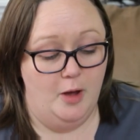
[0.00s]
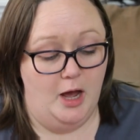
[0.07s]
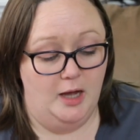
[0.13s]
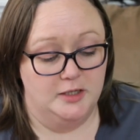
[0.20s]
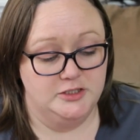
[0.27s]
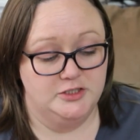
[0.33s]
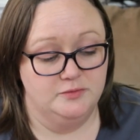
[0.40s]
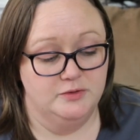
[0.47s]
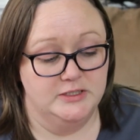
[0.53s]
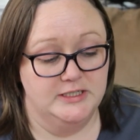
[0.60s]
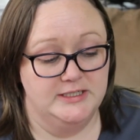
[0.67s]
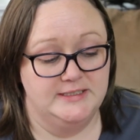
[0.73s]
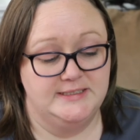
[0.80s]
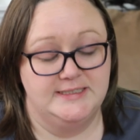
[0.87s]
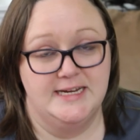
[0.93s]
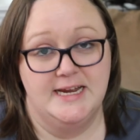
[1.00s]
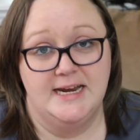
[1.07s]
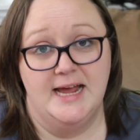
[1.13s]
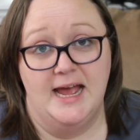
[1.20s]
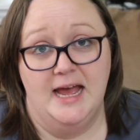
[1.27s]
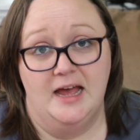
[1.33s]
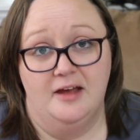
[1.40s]
Uh, she really
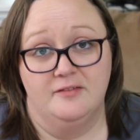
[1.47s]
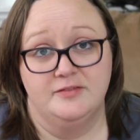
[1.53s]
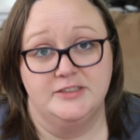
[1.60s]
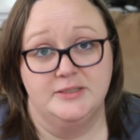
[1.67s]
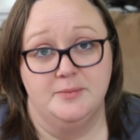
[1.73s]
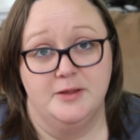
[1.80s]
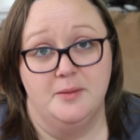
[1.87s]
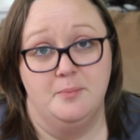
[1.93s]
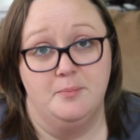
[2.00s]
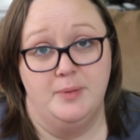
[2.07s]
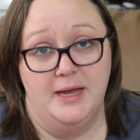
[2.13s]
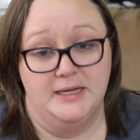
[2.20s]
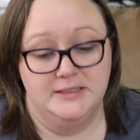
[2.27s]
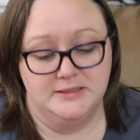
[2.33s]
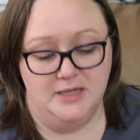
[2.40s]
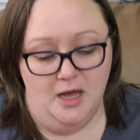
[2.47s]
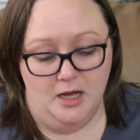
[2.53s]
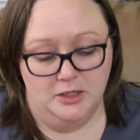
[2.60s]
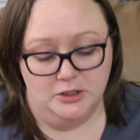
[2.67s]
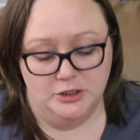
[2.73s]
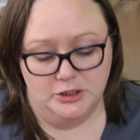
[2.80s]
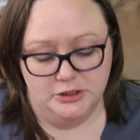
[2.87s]
did have some of the best
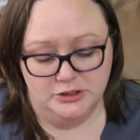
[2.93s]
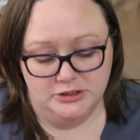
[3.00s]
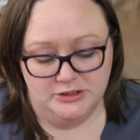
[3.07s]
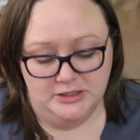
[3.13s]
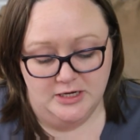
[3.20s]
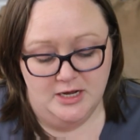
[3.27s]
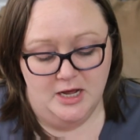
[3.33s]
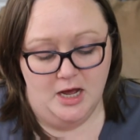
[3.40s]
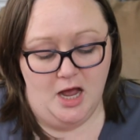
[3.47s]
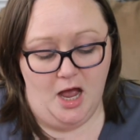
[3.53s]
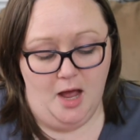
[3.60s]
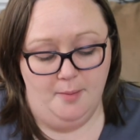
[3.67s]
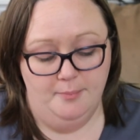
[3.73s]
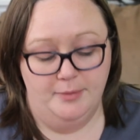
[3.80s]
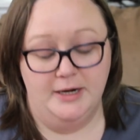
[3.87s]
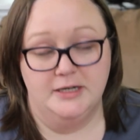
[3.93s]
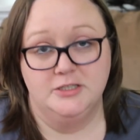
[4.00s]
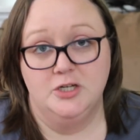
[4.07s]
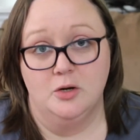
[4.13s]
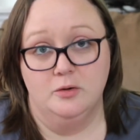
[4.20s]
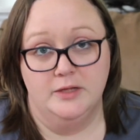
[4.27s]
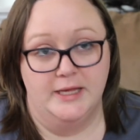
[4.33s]
colors, um, but I
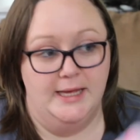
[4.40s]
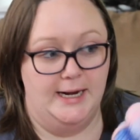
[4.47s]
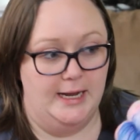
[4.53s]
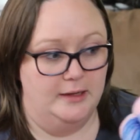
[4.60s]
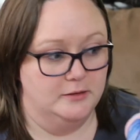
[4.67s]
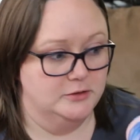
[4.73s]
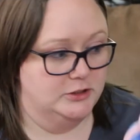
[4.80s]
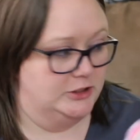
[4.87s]
totally get it.